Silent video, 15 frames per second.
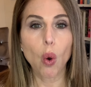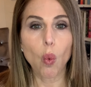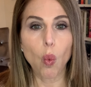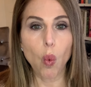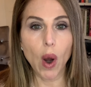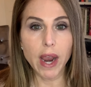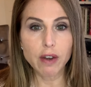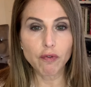
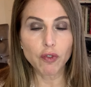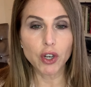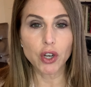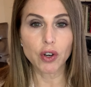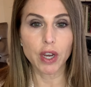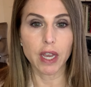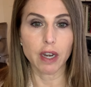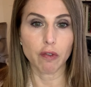wait for
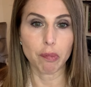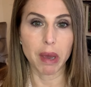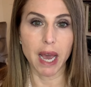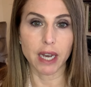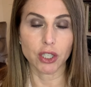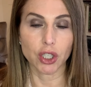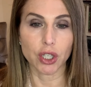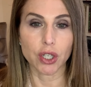your heat of
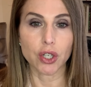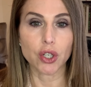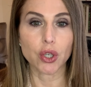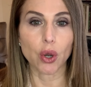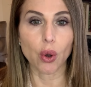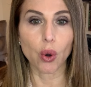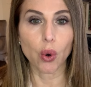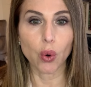passion
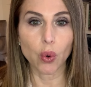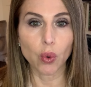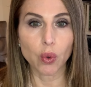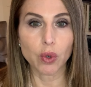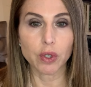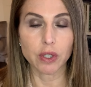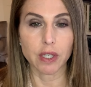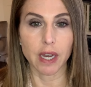to
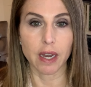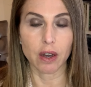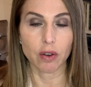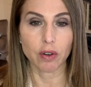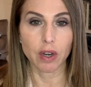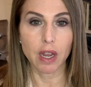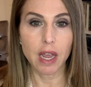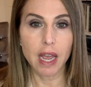cool
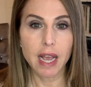down.